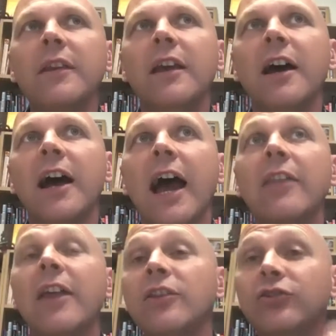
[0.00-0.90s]
And
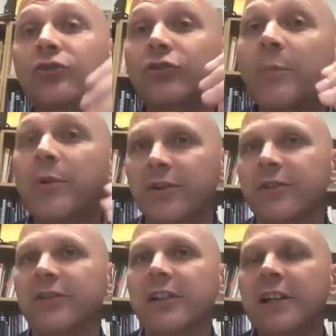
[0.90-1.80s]
then the
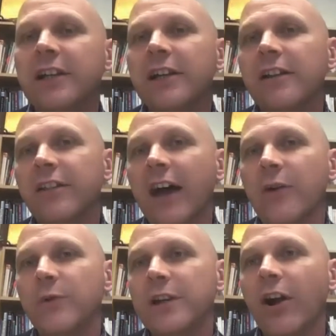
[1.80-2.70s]
strippers that
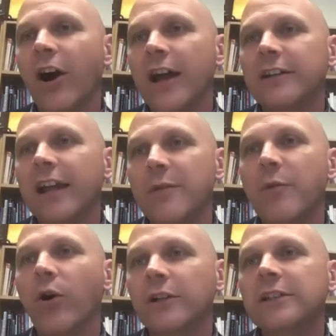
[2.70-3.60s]
we'd hired came
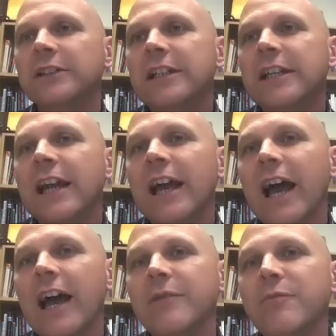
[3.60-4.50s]
on.
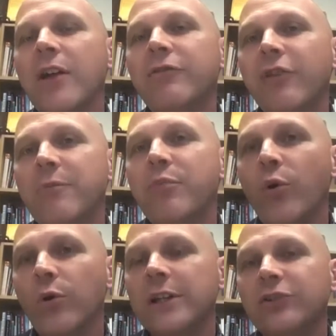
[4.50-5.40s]
And my friend
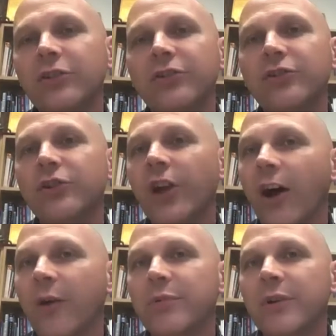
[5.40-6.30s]
Paul, he just stood
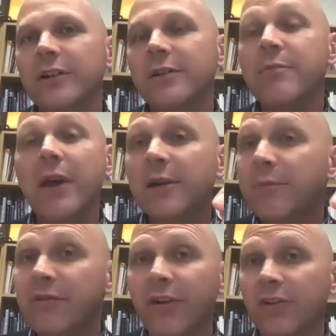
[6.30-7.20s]
up, didn't make a
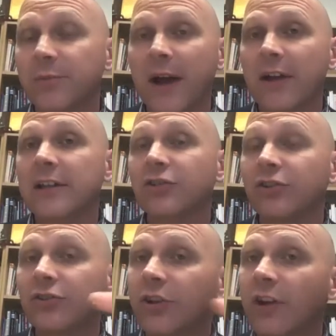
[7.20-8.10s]
big fuss about it. He just
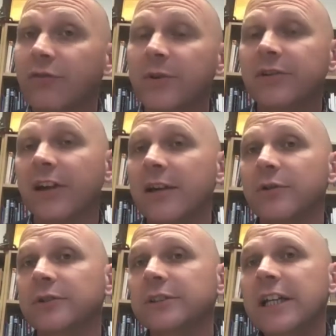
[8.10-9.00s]
stood up from the
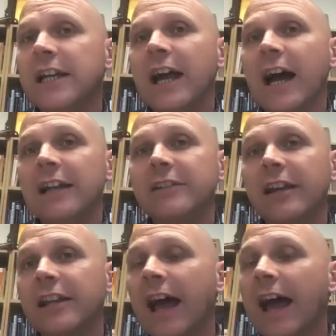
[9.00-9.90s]
table and he
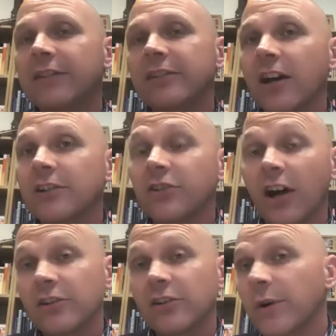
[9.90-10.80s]
said, "Lads, I
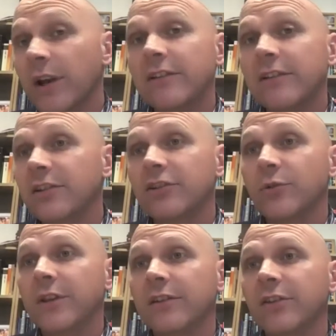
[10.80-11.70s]
don't want anything to do with this.